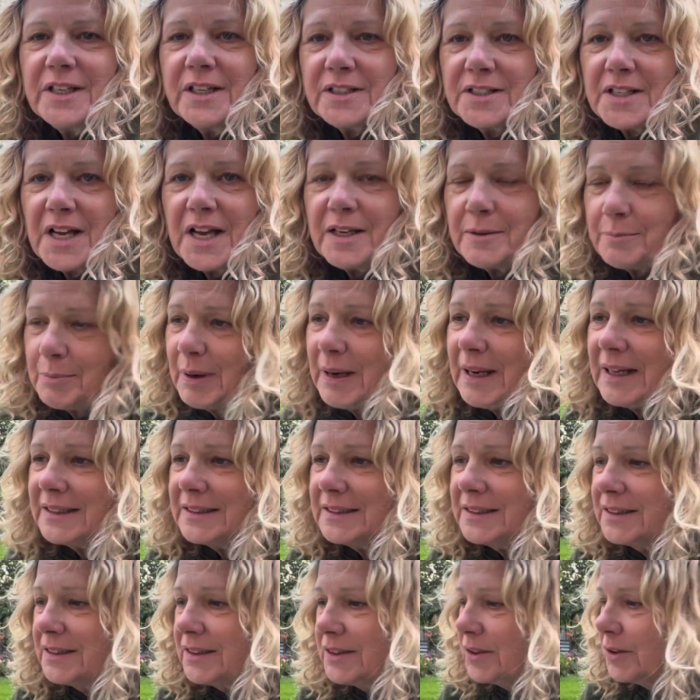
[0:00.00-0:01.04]
because I had
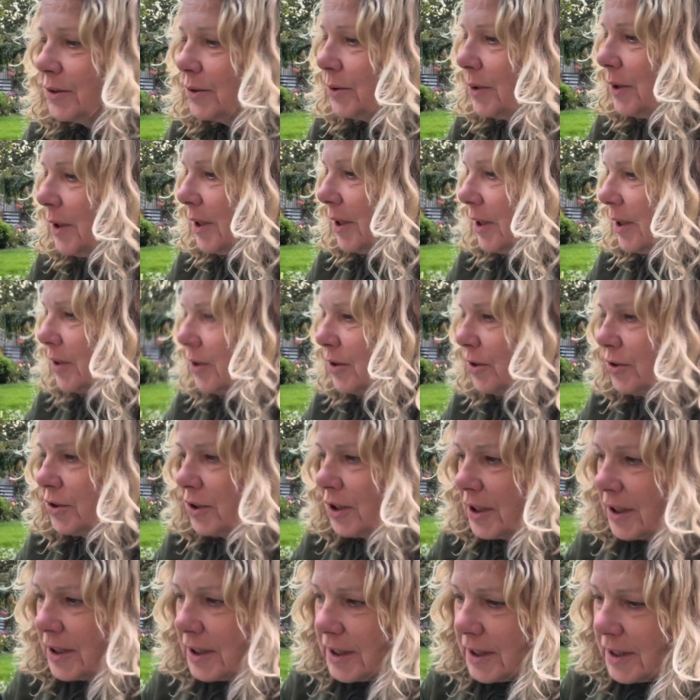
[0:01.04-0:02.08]
planned to do a good
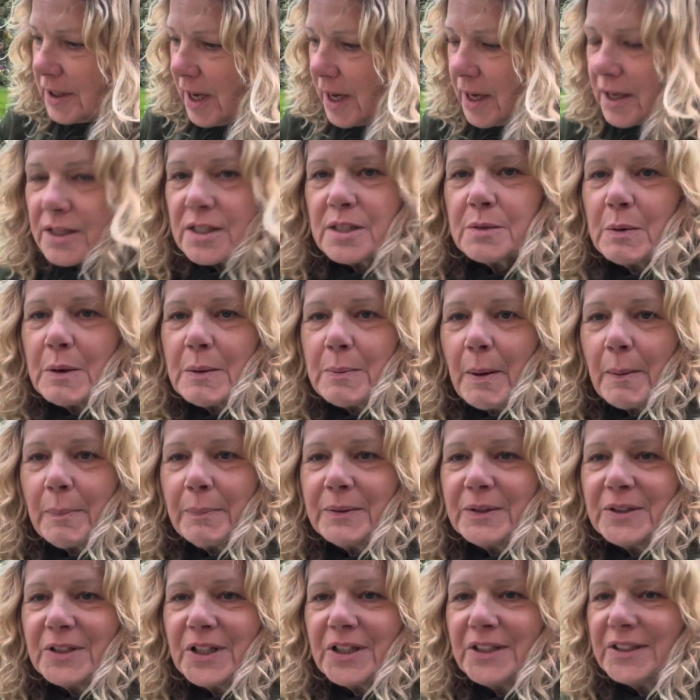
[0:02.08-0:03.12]
sweep up
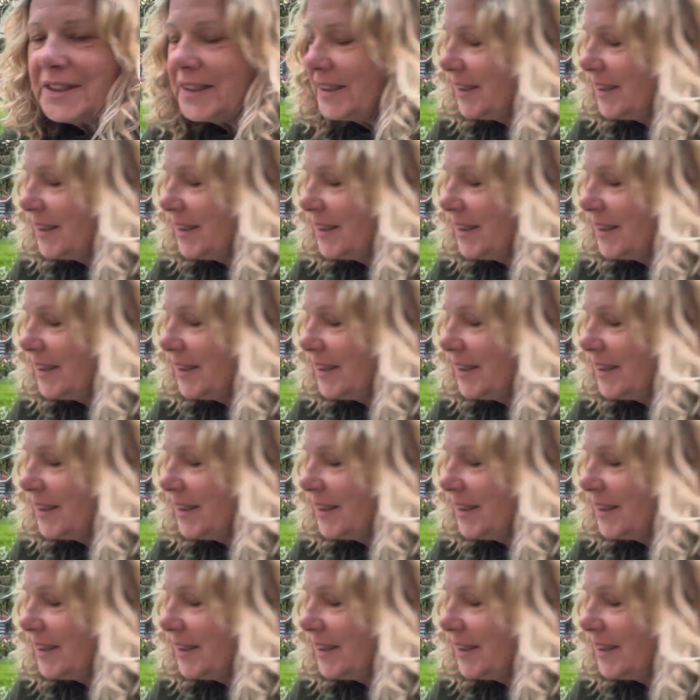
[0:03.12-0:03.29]
and tidy